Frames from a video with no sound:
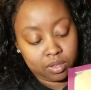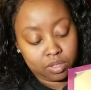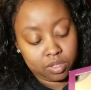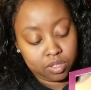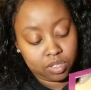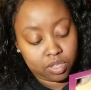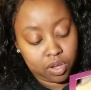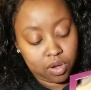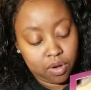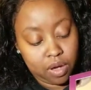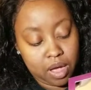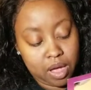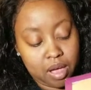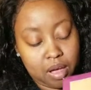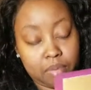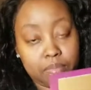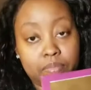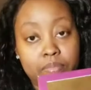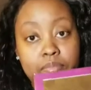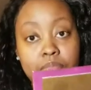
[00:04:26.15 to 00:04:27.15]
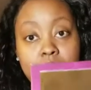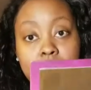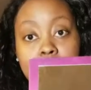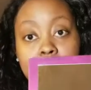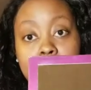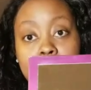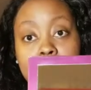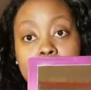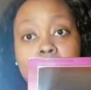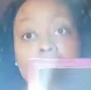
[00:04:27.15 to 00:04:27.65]
So
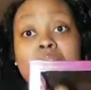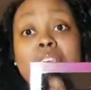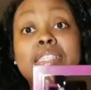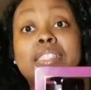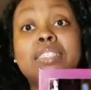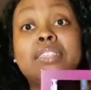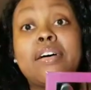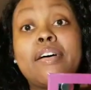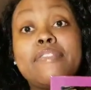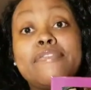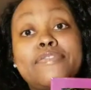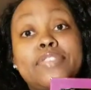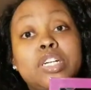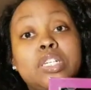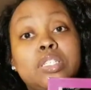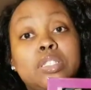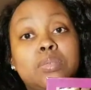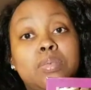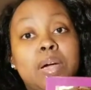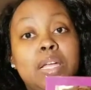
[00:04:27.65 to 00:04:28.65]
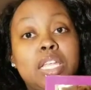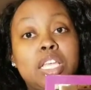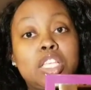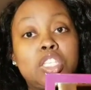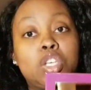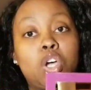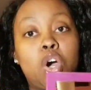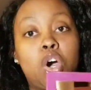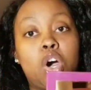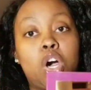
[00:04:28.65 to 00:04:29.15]
this first one
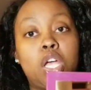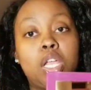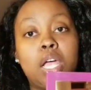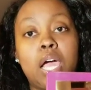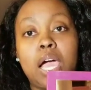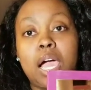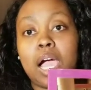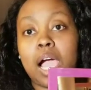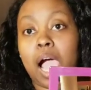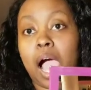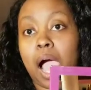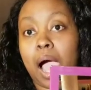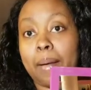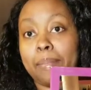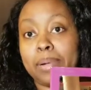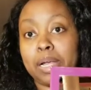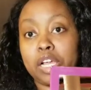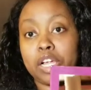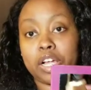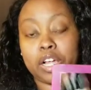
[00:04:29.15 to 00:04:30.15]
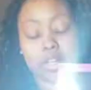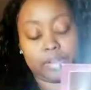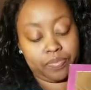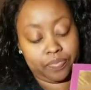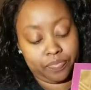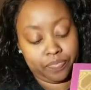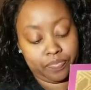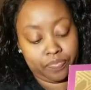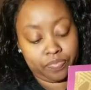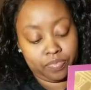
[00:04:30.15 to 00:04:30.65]
is called Cobbler.
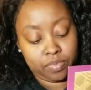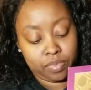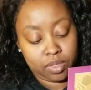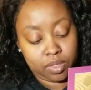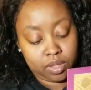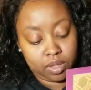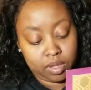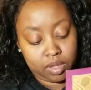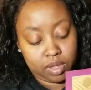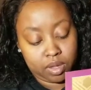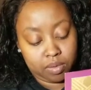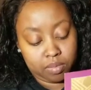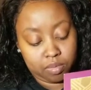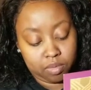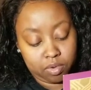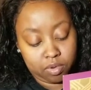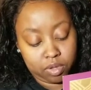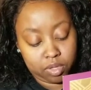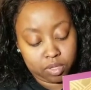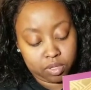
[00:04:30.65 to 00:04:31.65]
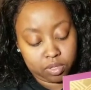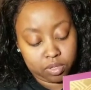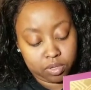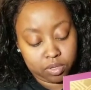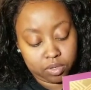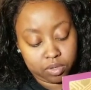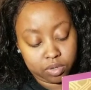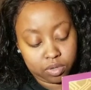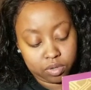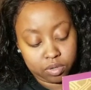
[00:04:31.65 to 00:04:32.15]
I'm going
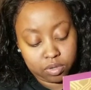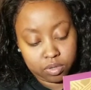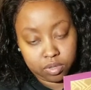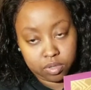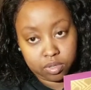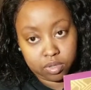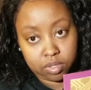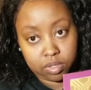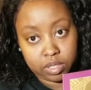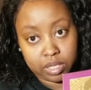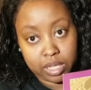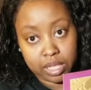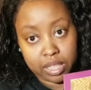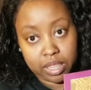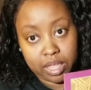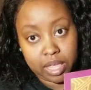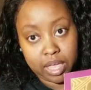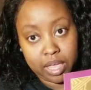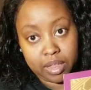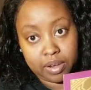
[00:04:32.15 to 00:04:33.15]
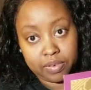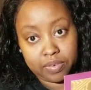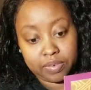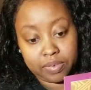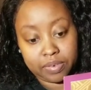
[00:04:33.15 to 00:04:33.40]
to like that.